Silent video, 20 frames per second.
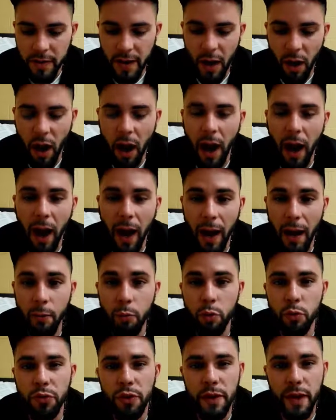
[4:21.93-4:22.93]
Now,
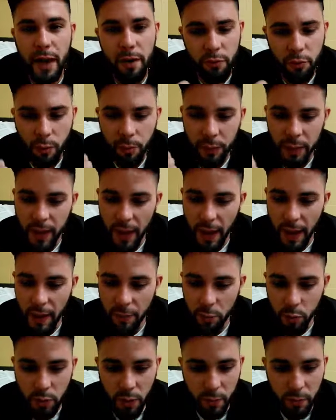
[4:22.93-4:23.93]
I will never be
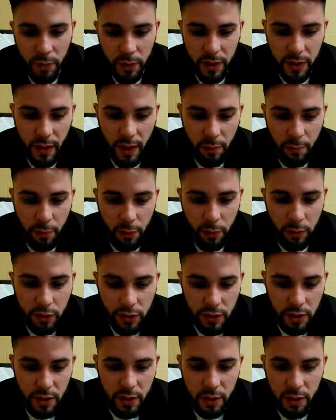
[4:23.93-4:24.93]
able to be that
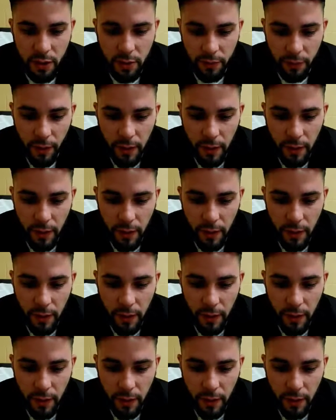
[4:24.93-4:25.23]
person